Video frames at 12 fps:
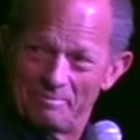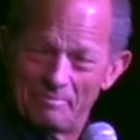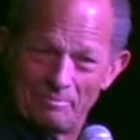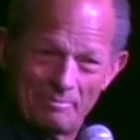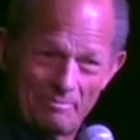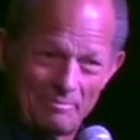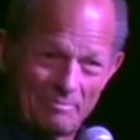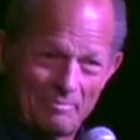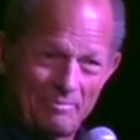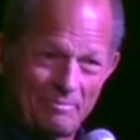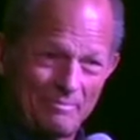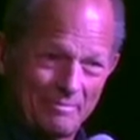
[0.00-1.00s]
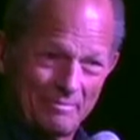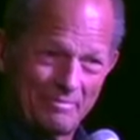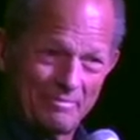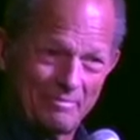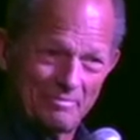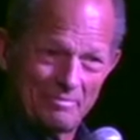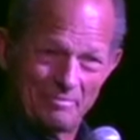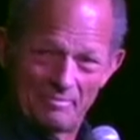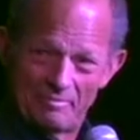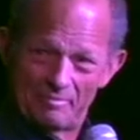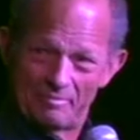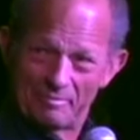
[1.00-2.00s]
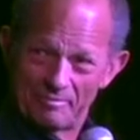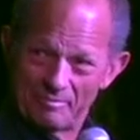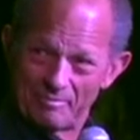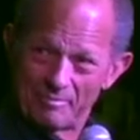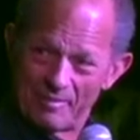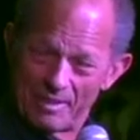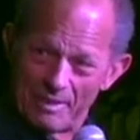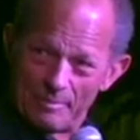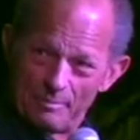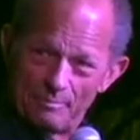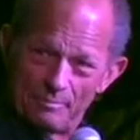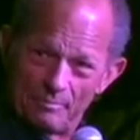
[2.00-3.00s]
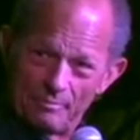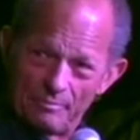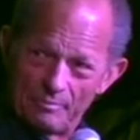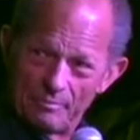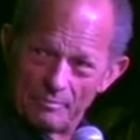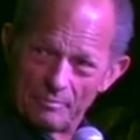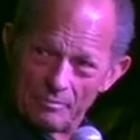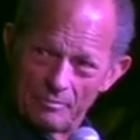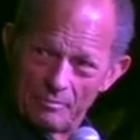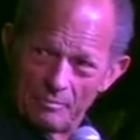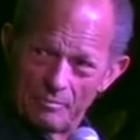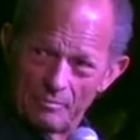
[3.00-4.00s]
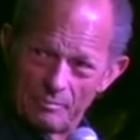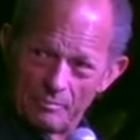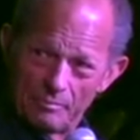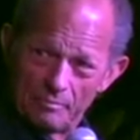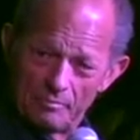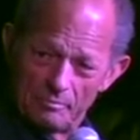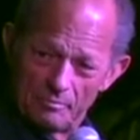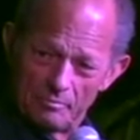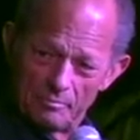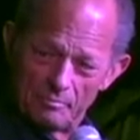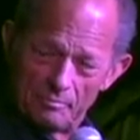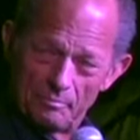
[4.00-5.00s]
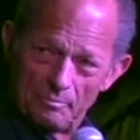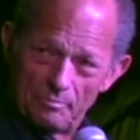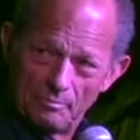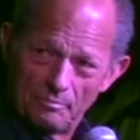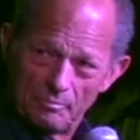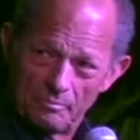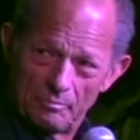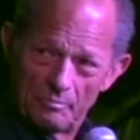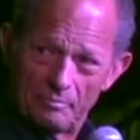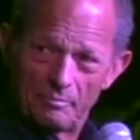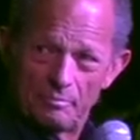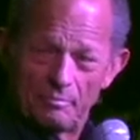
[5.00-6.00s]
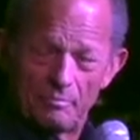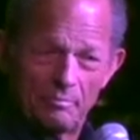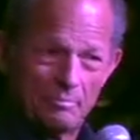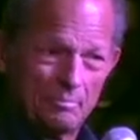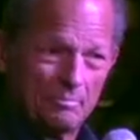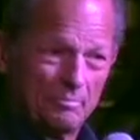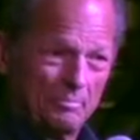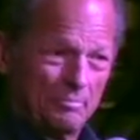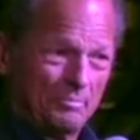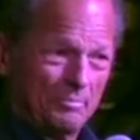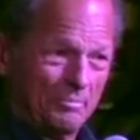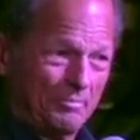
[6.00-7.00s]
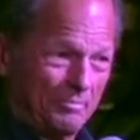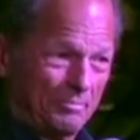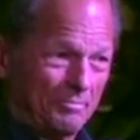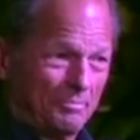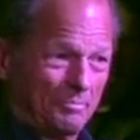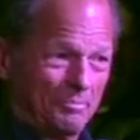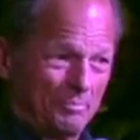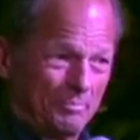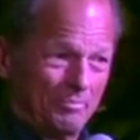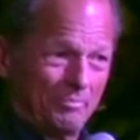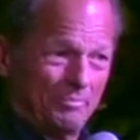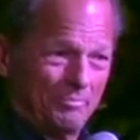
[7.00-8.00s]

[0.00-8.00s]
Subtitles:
No words are spoken by the person on screen.